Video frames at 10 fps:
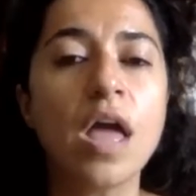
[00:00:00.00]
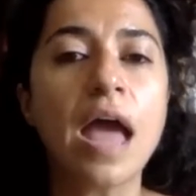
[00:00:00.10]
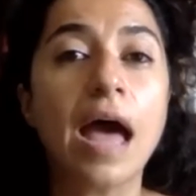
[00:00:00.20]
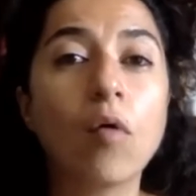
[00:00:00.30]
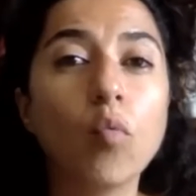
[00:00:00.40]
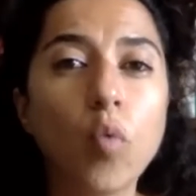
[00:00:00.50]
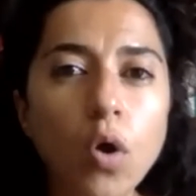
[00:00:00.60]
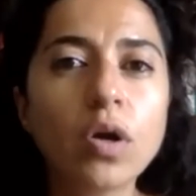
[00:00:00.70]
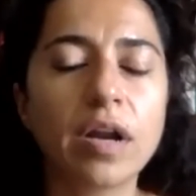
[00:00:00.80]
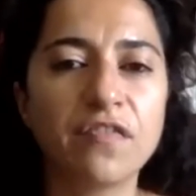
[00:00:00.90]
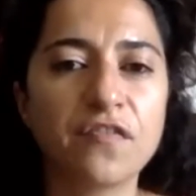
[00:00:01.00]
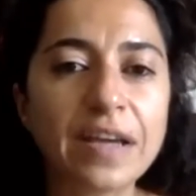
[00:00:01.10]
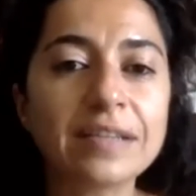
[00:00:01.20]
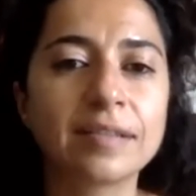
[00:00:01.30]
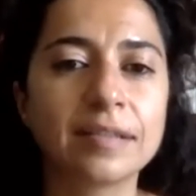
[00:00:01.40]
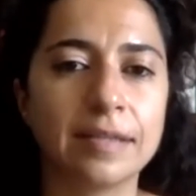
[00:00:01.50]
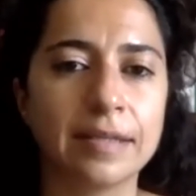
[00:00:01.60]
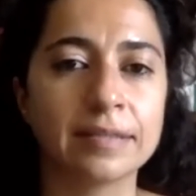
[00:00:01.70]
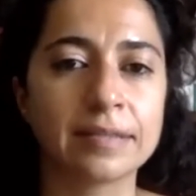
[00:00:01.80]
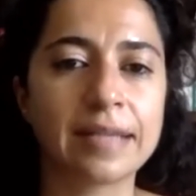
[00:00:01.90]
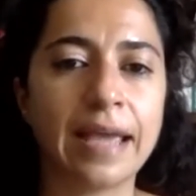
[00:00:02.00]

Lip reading: war affected this,